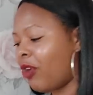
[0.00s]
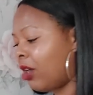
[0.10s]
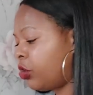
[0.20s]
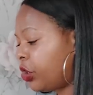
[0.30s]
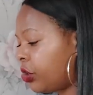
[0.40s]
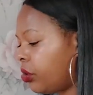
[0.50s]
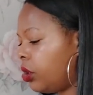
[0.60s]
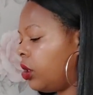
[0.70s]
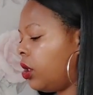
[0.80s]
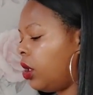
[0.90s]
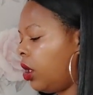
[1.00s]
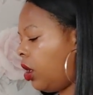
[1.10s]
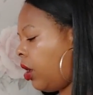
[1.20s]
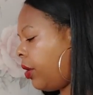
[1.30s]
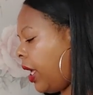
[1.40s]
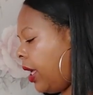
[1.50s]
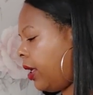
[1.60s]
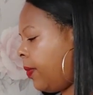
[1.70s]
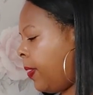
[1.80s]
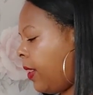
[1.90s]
around you, okay?